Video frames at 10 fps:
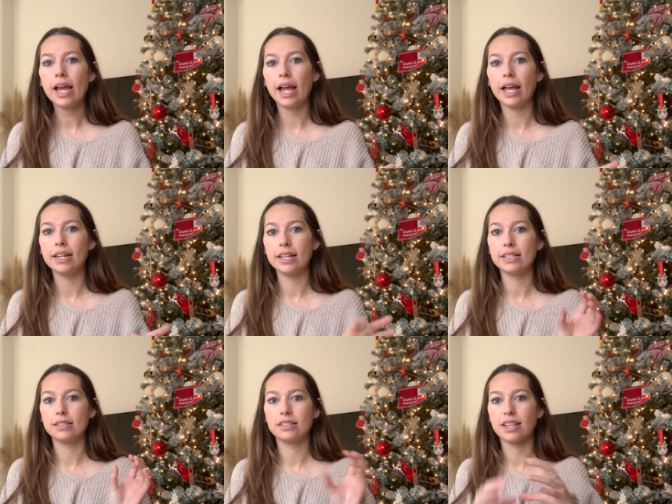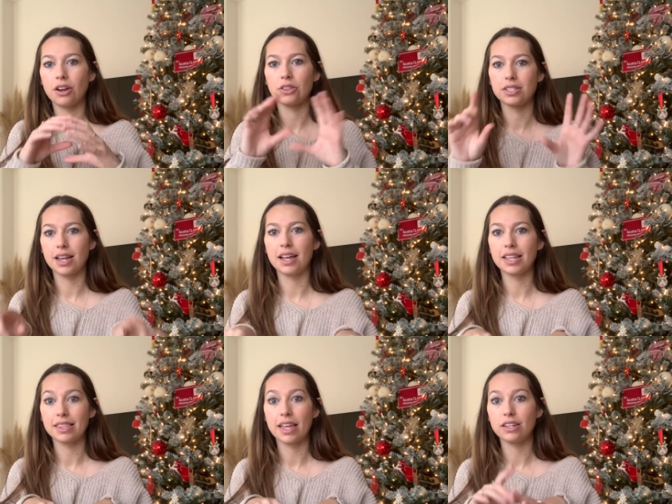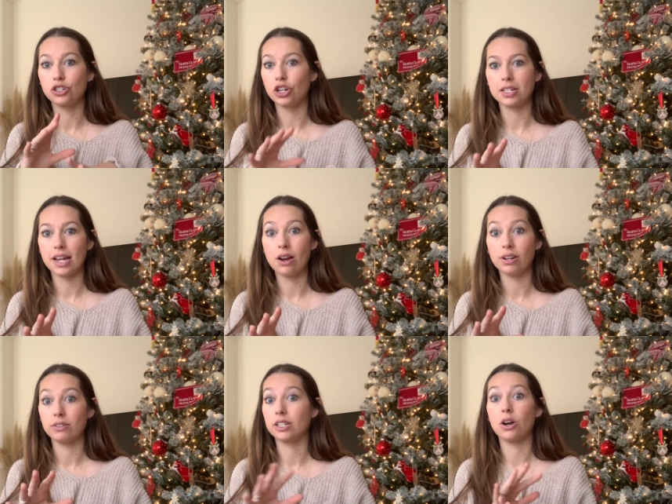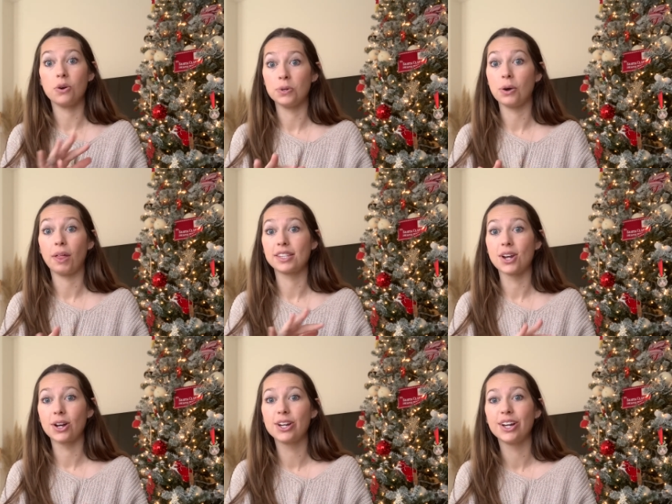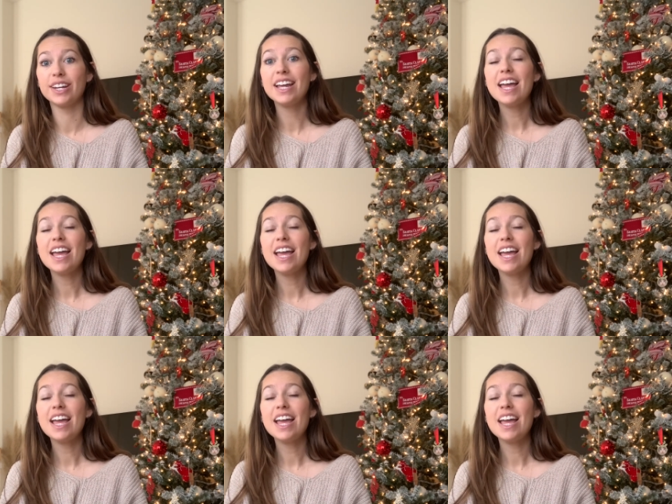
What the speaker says: and it said on the sign like they had shut down, and I was like, oh no, that's not good.